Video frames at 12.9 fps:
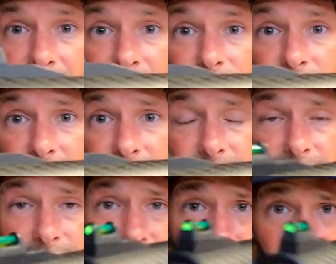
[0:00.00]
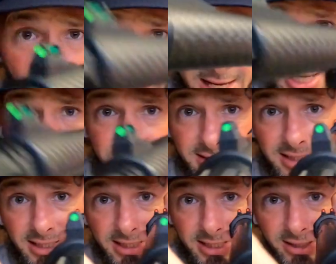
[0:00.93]
running tracers. As I
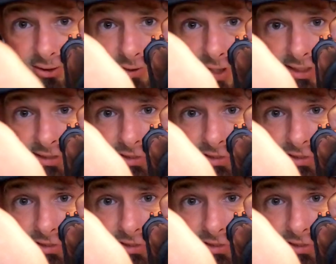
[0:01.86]
said, the integrated